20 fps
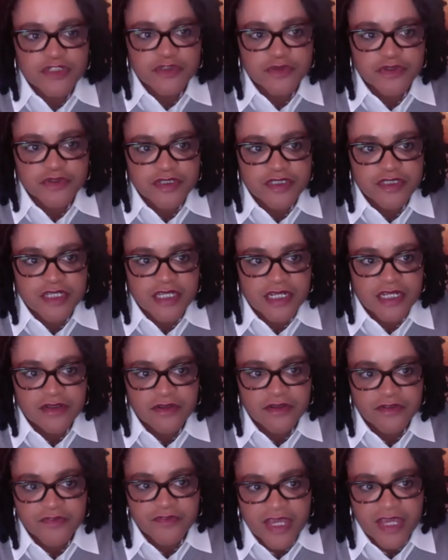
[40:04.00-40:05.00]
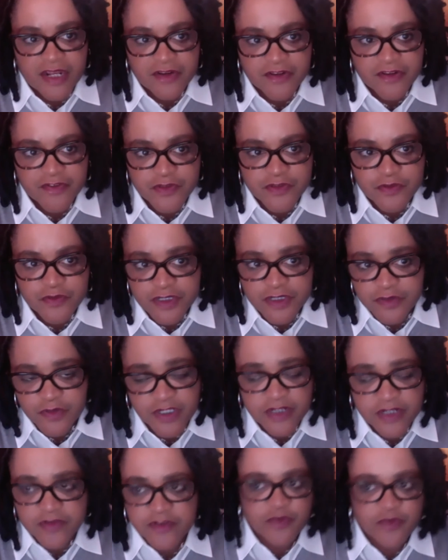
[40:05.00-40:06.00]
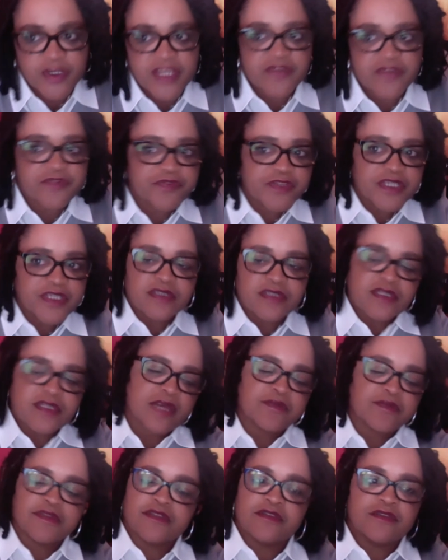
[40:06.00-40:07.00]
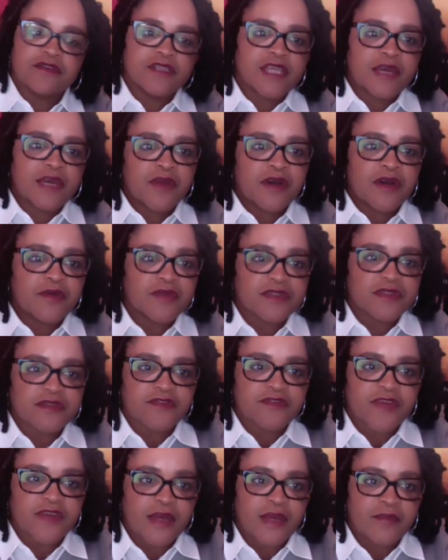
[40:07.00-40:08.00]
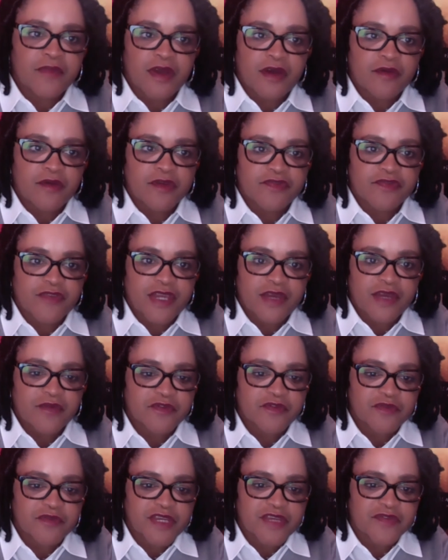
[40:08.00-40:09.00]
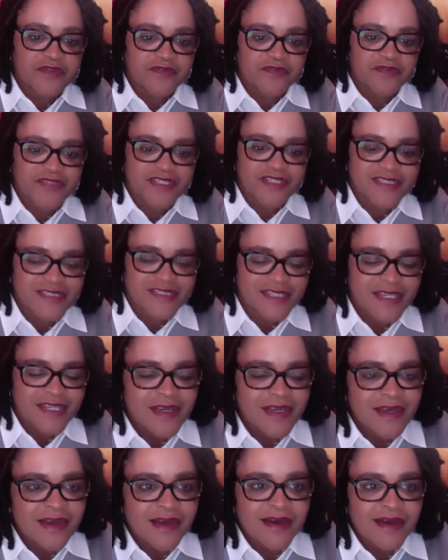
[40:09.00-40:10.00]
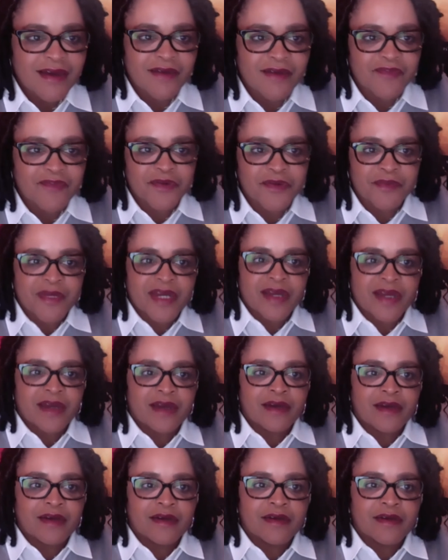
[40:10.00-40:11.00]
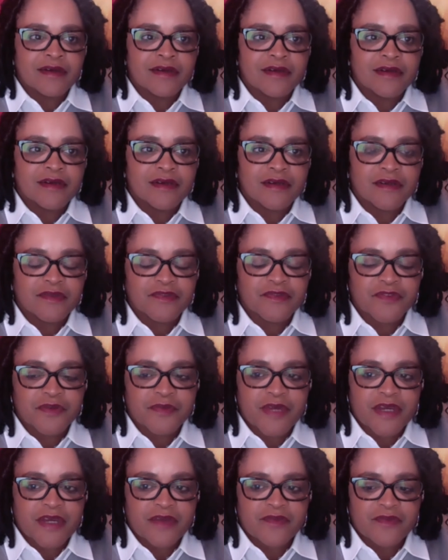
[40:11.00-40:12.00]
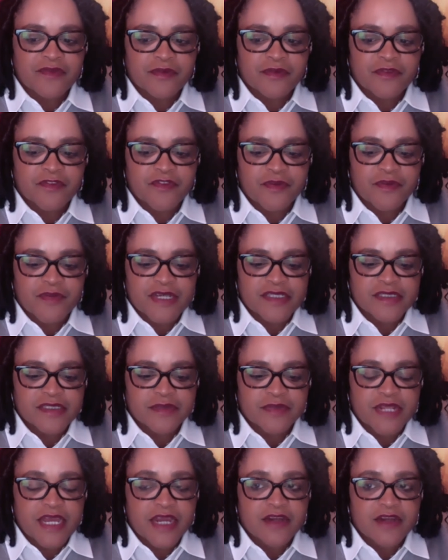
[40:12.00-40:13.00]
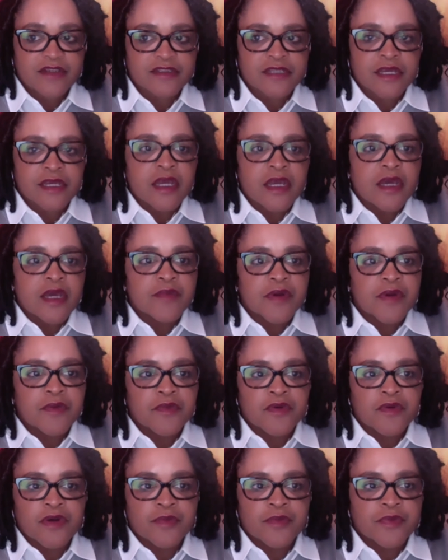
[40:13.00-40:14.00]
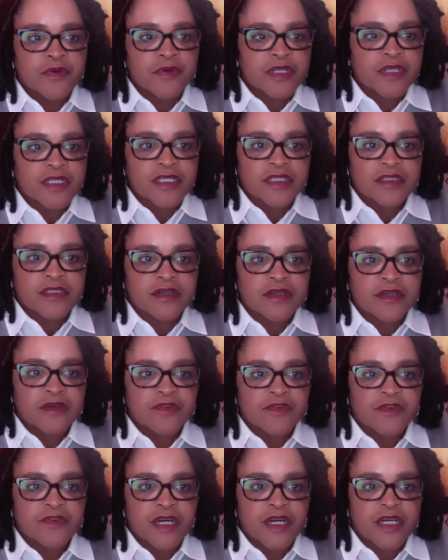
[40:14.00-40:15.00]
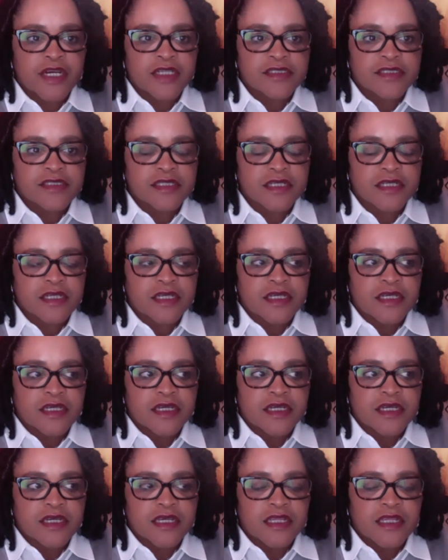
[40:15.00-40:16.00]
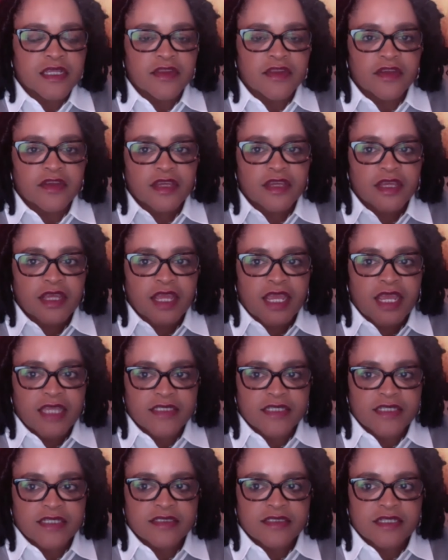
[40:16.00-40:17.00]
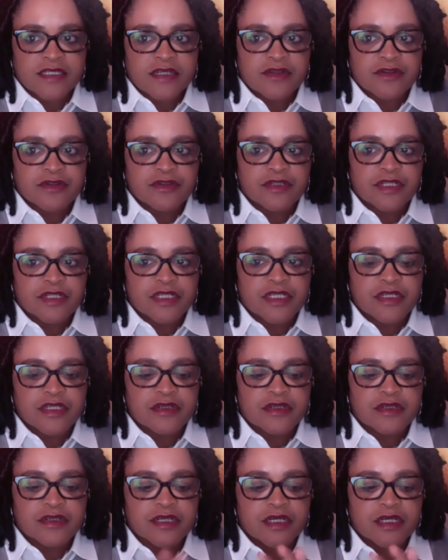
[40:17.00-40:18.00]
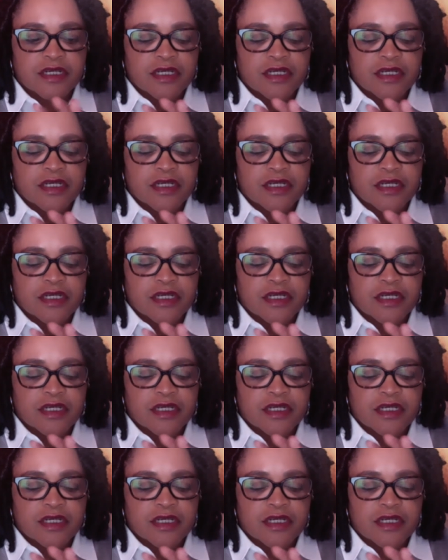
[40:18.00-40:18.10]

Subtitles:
you were going to say. I don't know, Valerie, if you want what to waive fees. Absolutely, I'm always fine with waiving fees for my suppliers. But more importantly, so for us, as I said earlier,